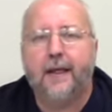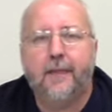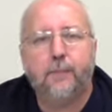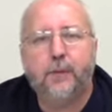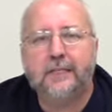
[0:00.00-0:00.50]
and
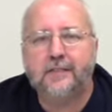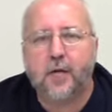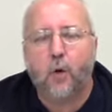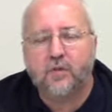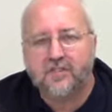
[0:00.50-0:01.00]
then
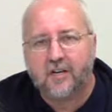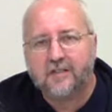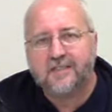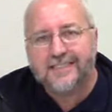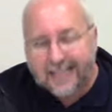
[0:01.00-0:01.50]
PTO will
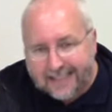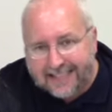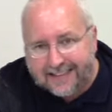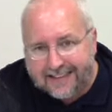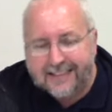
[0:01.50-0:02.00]
start
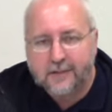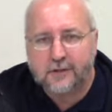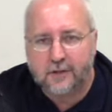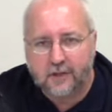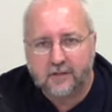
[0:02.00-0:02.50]
selling these
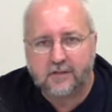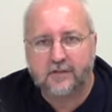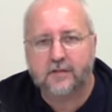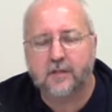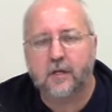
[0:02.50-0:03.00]

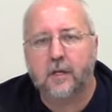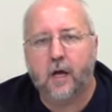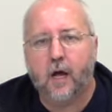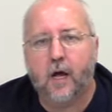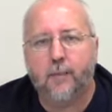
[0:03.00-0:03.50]
shirts
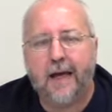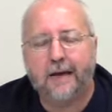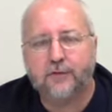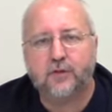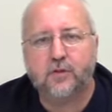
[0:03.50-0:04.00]

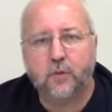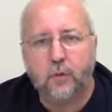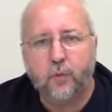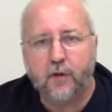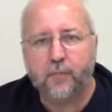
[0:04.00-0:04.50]
after
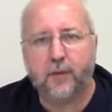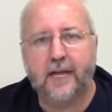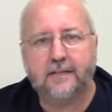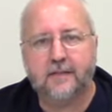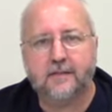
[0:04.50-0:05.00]
school with
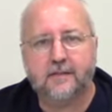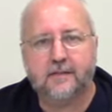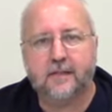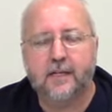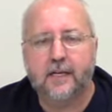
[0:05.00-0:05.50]

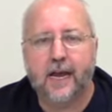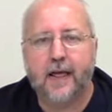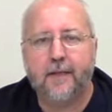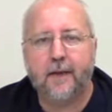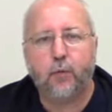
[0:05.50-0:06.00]
paletas.
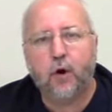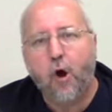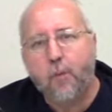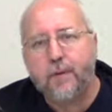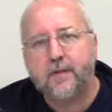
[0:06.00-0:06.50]
And then we're
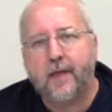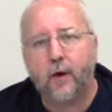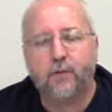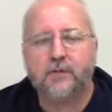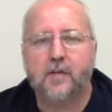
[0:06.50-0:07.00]
hoping that
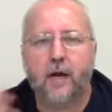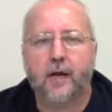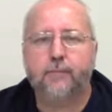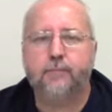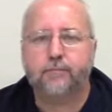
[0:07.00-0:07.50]
over
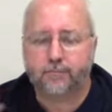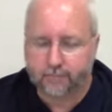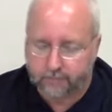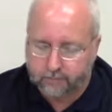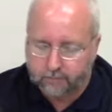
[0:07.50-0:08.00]
time
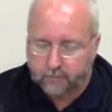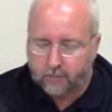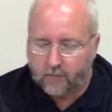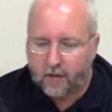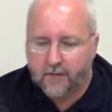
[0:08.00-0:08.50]

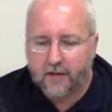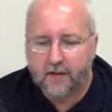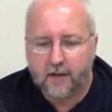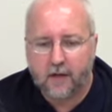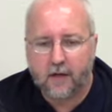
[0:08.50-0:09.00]

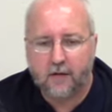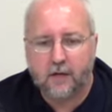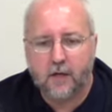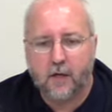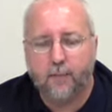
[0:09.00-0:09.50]

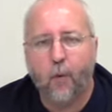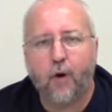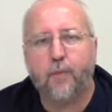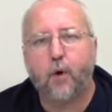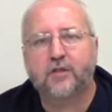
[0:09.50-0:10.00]
that
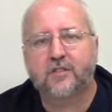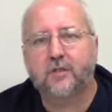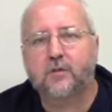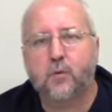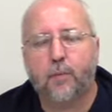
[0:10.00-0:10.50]
more and more
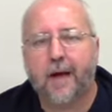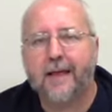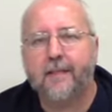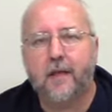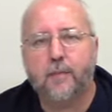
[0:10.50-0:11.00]
students will
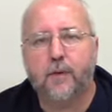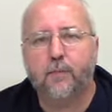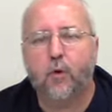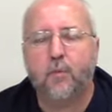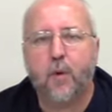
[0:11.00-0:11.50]
buy them
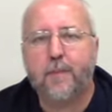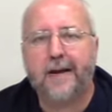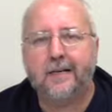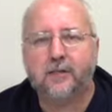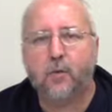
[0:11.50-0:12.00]
and more
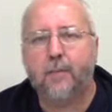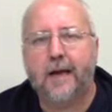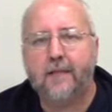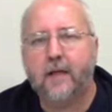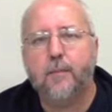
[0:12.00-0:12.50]
parents will
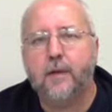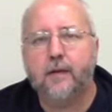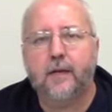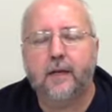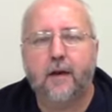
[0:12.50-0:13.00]
buy them.
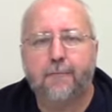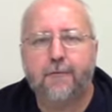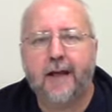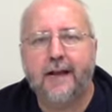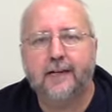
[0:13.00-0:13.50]
And then on
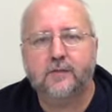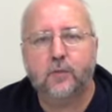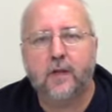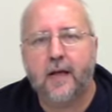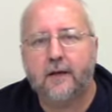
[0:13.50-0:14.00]
Fridays
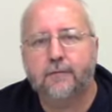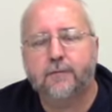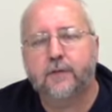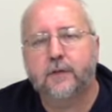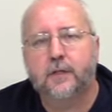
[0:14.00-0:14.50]
we'll have